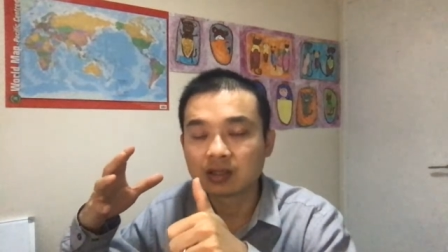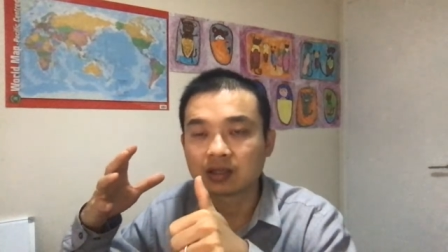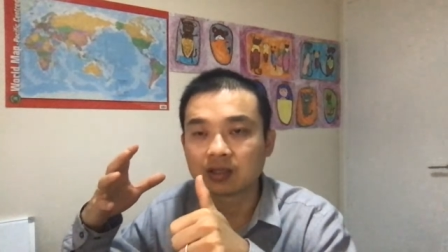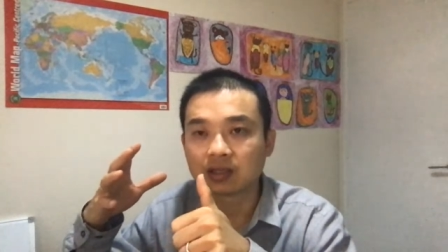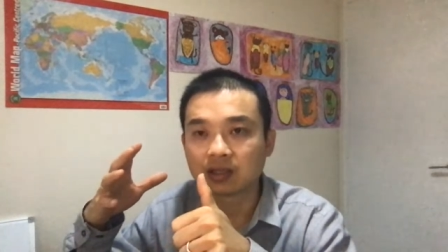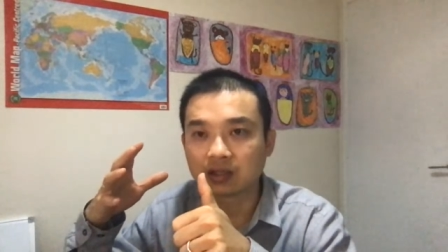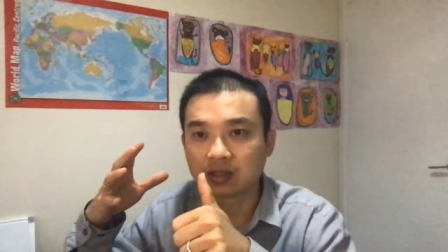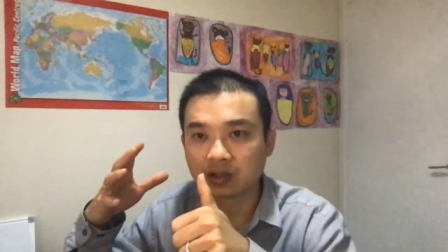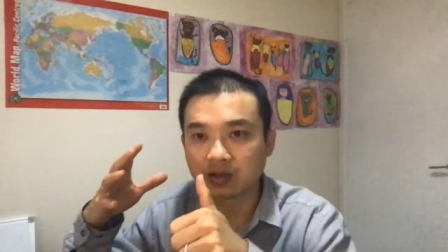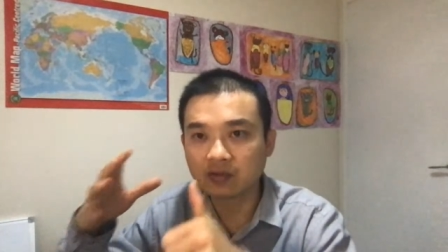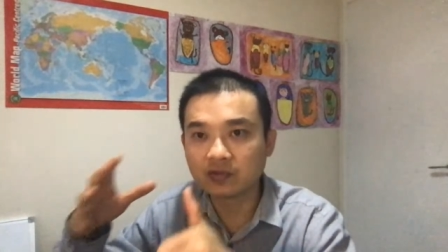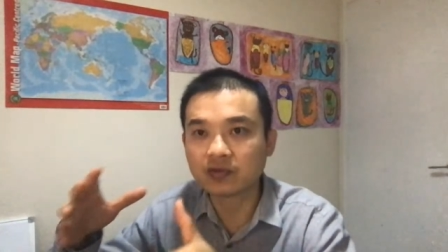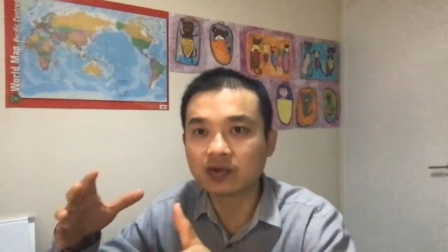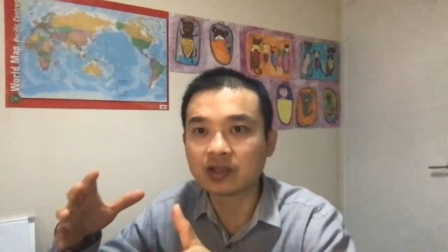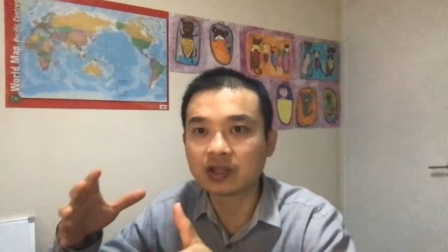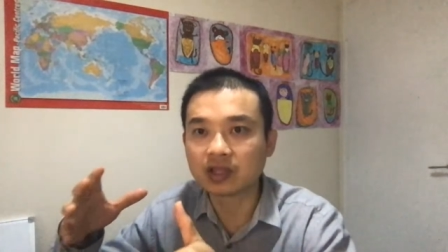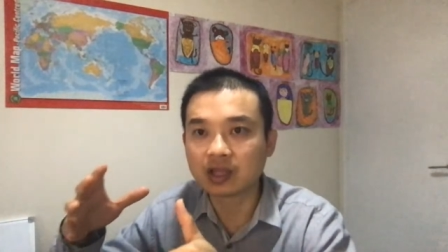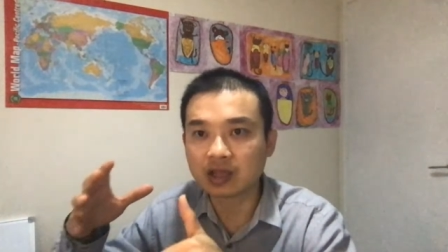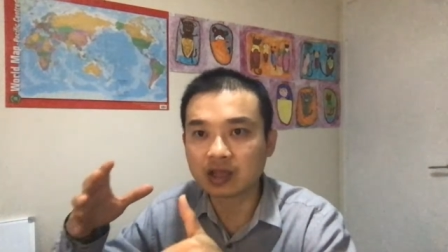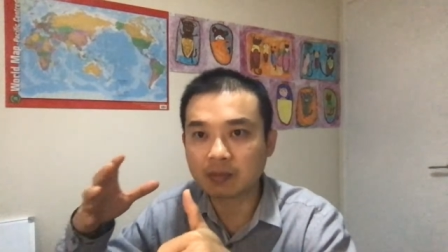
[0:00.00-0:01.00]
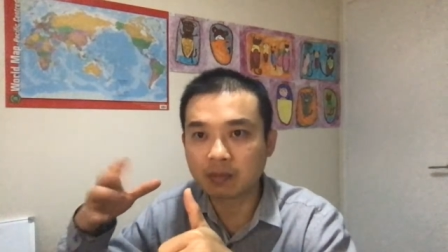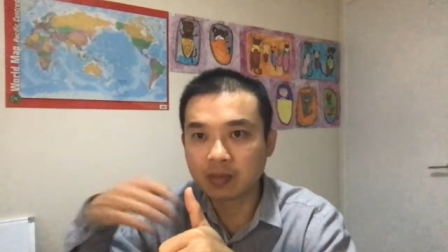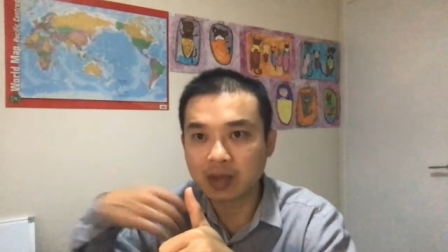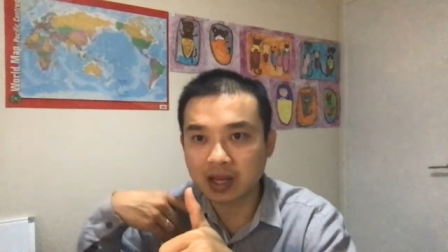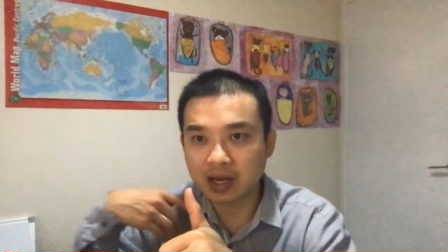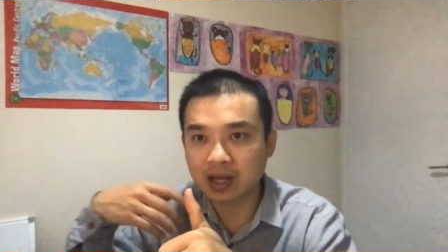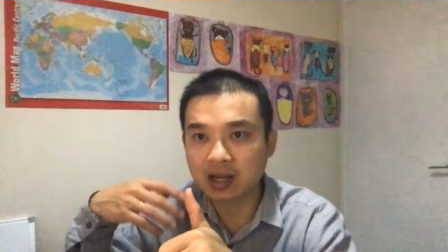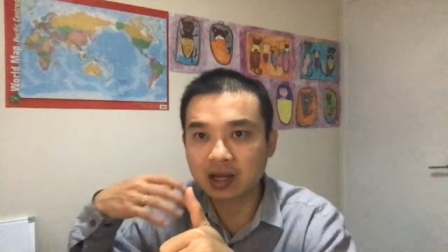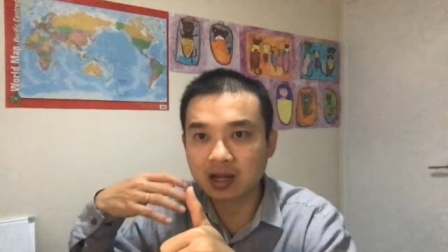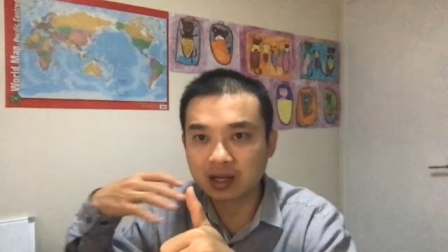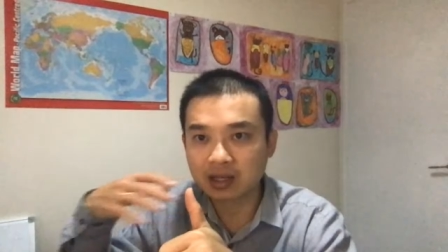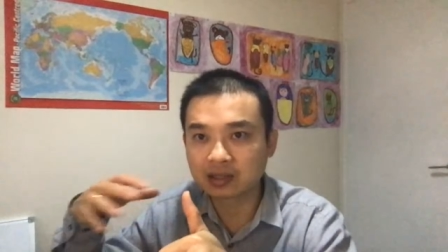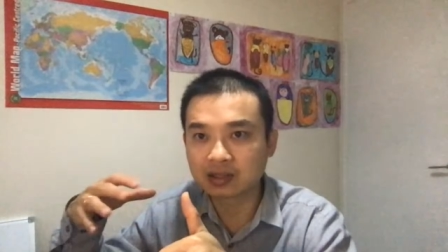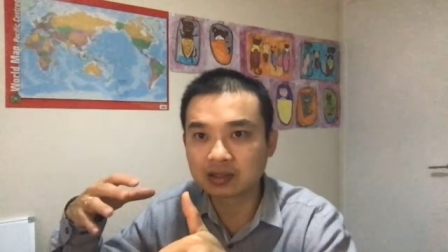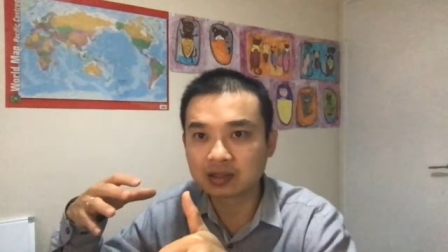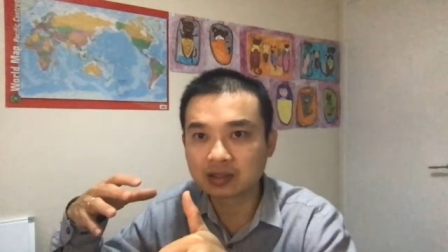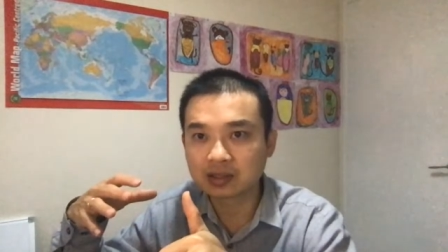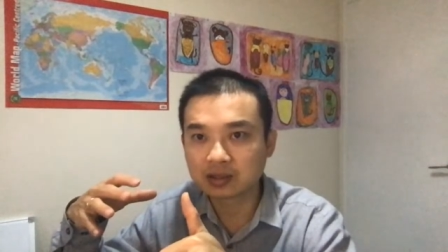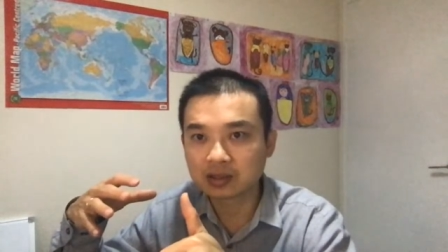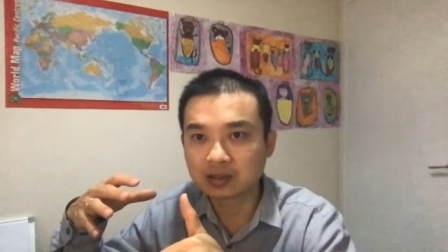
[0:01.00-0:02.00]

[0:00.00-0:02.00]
The difference that it made us